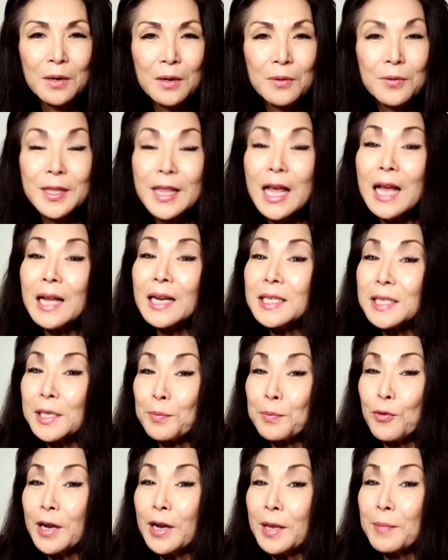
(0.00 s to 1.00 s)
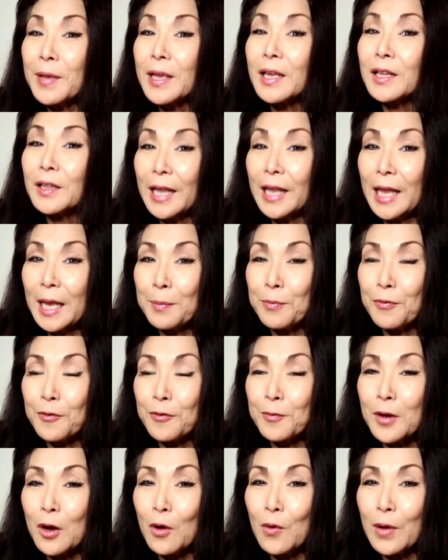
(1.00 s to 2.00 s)
But that is a pretty big leap
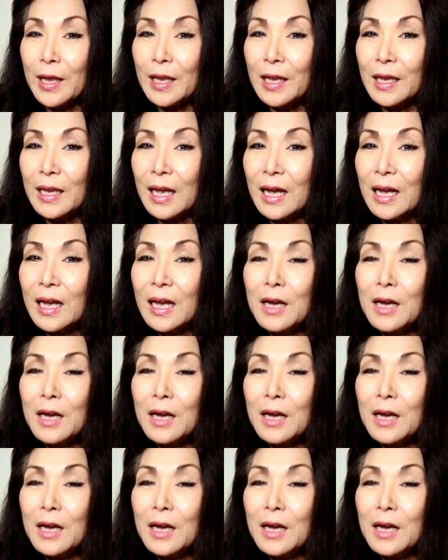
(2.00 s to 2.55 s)
from going